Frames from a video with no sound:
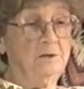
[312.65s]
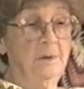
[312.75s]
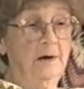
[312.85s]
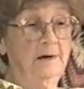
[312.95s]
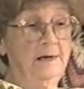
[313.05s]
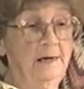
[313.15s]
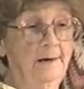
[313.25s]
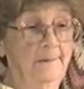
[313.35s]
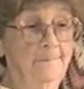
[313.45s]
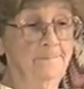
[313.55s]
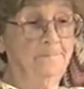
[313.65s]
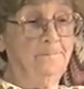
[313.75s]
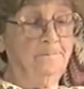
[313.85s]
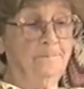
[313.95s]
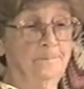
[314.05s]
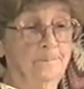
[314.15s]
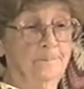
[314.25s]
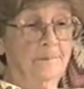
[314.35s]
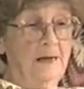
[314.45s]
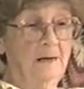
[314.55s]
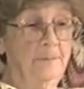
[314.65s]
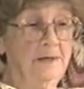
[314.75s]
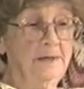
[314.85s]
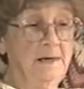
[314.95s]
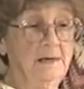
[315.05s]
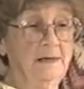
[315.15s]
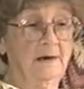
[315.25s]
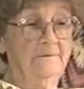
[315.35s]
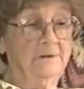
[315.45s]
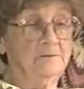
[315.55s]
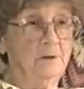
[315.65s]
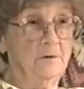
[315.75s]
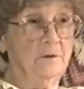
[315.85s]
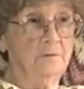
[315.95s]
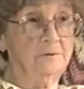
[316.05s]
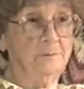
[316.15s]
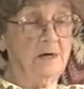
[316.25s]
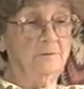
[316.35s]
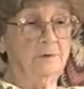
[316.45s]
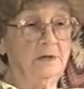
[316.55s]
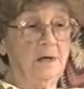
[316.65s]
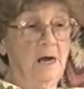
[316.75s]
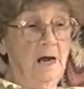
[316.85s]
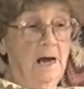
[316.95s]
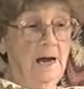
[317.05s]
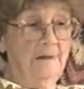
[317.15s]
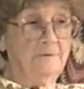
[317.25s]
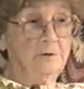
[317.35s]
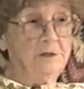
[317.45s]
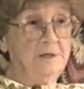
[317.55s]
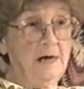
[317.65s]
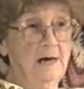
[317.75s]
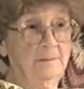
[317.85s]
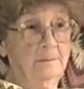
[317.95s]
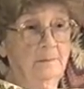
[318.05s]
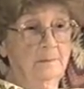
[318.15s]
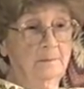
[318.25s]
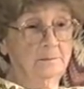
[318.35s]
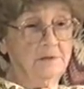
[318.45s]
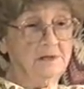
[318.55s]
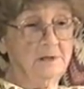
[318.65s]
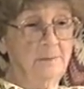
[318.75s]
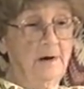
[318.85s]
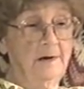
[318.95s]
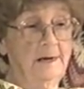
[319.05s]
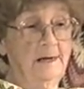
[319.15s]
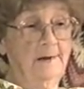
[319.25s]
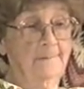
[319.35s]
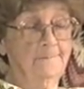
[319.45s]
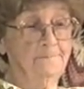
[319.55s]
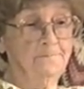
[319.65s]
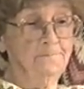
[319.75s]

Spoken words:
She married him. He'd been taking care of his mother that was bedridden. After she died, Jesse married him.